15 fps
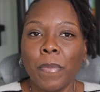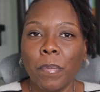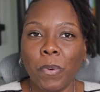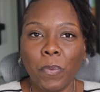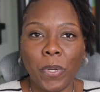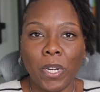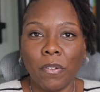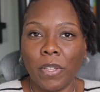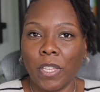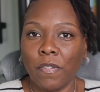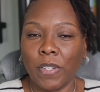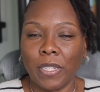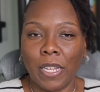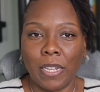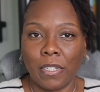but we don't give
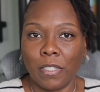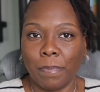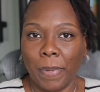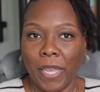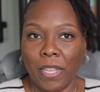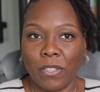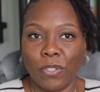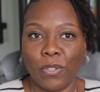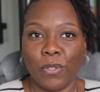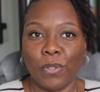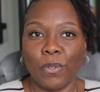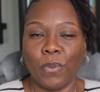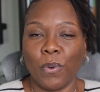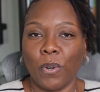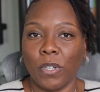a lot of space
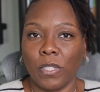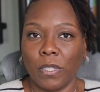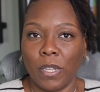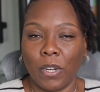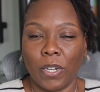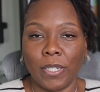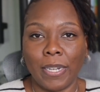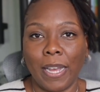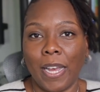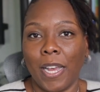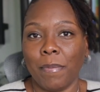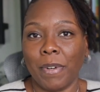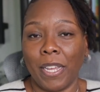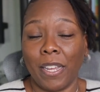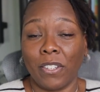to or
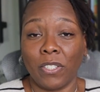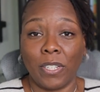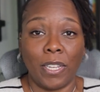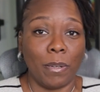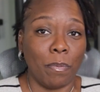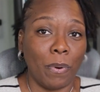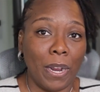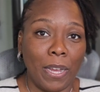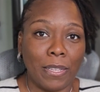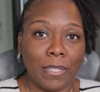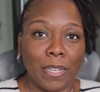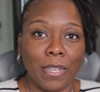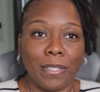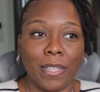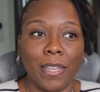time to actually
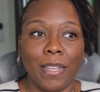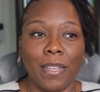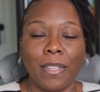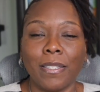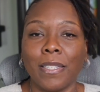process, is